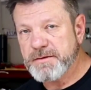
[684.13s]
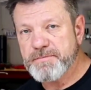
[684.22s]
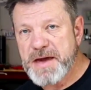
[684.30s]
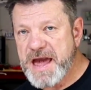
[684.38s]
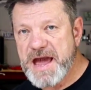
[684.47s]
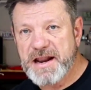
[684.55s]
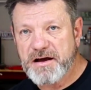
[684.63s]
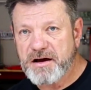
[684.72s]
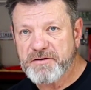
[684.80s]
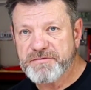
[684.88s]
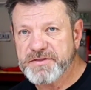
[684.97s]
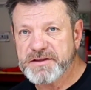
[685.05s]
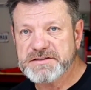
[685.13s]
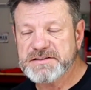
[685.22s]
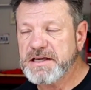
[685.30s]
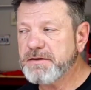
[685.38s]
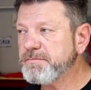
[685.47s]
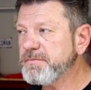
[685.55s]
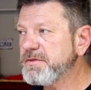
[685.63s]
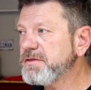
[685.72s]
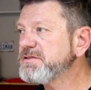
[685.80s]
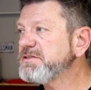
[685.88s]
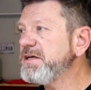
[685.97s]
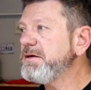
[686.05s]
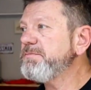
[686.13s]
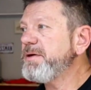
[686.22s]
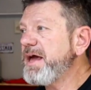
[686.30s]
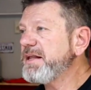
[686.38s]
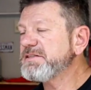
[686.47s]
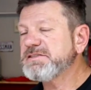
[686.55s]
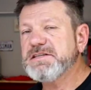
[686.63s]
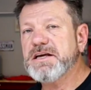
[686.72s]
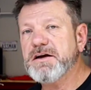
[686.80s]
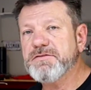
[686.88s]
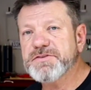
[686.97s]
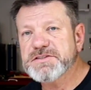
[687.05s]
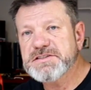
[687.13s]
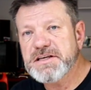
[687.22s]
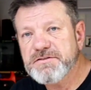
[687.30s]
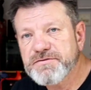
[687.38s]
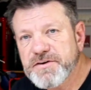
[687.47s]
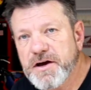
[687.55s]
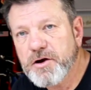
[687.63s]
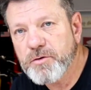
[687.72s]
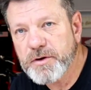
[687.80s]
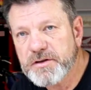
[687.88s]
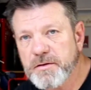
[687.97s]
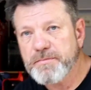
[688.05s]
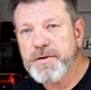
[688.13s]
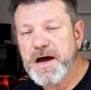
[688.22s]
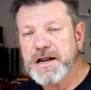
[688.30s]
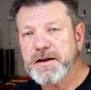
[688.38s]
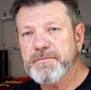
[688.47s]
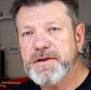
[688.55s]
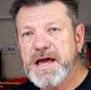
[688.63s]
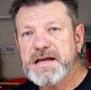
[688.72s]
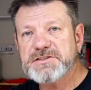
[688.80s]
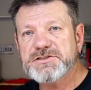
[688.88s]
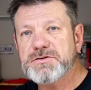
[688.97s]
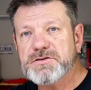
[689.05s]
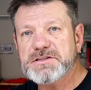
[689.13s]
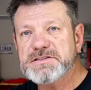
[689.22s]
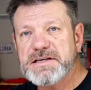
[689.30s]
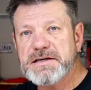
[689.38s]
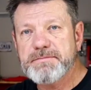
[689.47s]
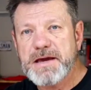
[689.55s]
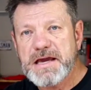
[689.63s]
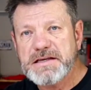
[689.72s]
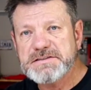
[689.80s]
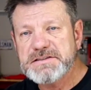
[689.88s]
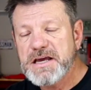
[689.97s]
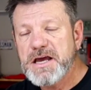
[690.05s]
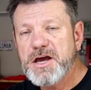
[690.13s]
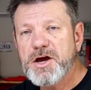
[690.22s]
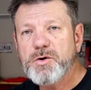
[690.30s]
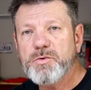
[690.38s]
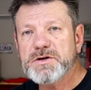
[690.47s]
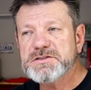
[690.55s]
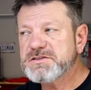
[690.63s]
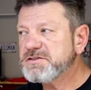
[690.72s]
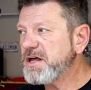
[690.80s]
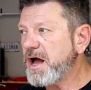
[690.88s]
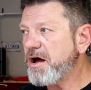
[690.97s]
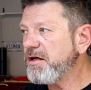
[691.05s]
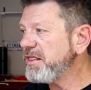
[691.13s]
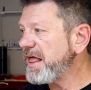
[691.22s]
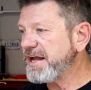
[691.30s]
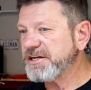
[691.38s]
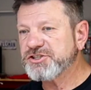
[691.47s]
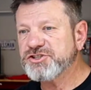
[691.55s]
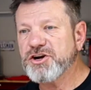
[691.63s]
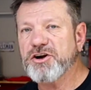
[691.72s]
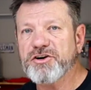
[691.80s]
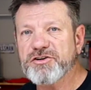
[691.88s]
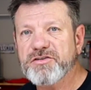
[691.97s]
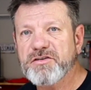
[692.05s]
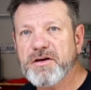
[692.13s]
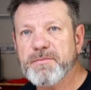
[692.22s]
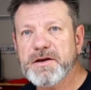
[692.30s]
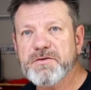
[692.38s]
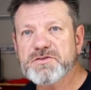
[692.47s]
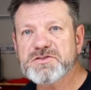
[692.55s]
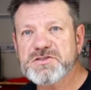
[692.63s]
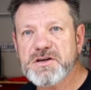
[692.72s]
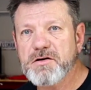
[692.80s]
pad off, the seat pad itself, the seat foam on the bottom next to the seat base was like dirt. I mean, it was